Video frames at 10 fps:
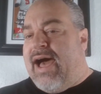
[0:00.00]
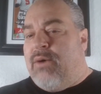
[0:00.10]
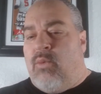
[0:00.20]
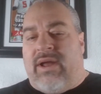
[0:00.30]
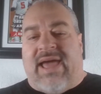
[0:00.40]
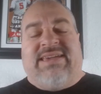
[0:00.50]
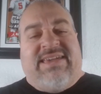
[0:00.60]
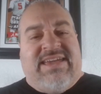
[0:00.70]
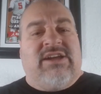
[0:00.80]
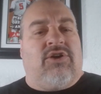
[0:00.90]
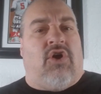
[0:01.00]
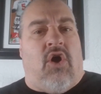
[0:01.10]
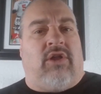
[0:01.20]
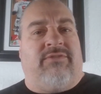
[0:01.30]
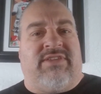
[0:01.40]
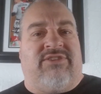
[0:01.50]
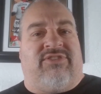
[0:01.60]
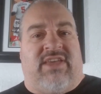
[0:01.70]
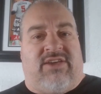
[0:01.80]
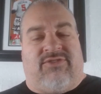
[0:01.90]
when I hear all of these
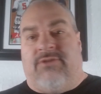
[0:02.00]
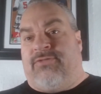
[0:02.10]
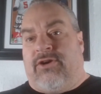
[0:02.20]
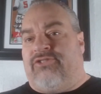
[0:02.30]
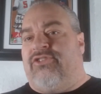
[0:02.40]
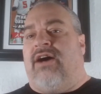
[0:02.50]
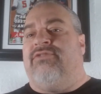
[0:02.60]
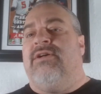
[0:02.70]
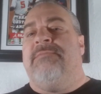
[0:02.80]
things, first off,